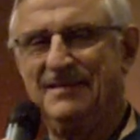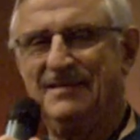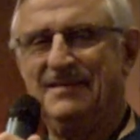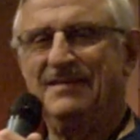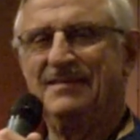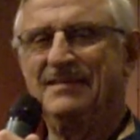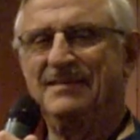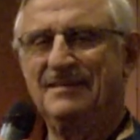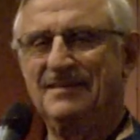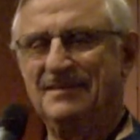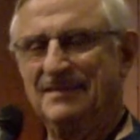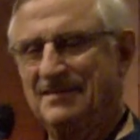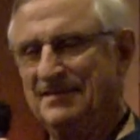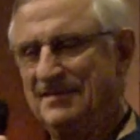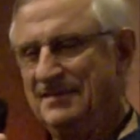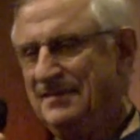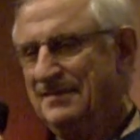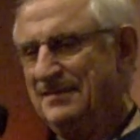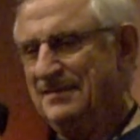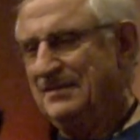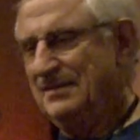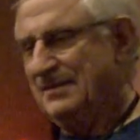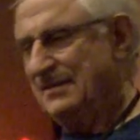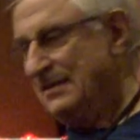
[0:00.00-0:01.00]

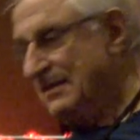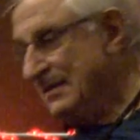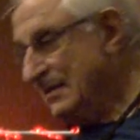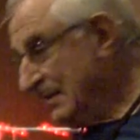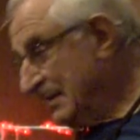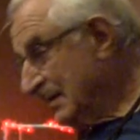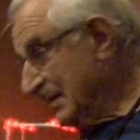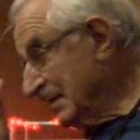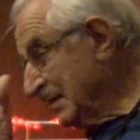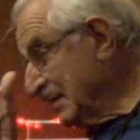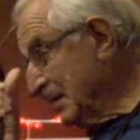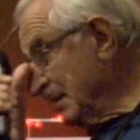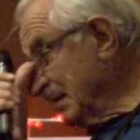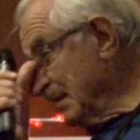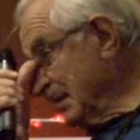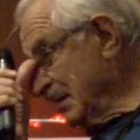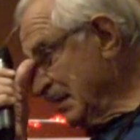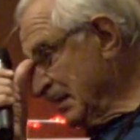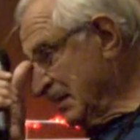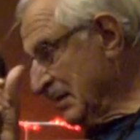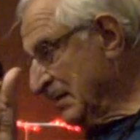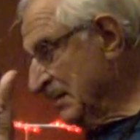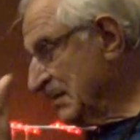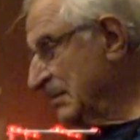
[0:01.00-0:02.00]

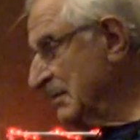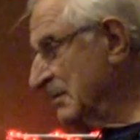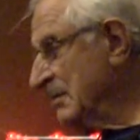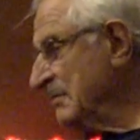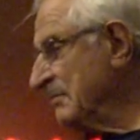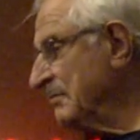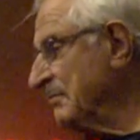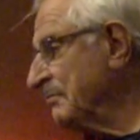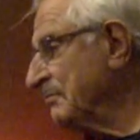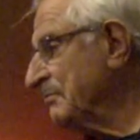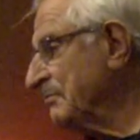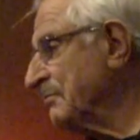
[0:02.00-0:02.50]
No one is speaking in this clip.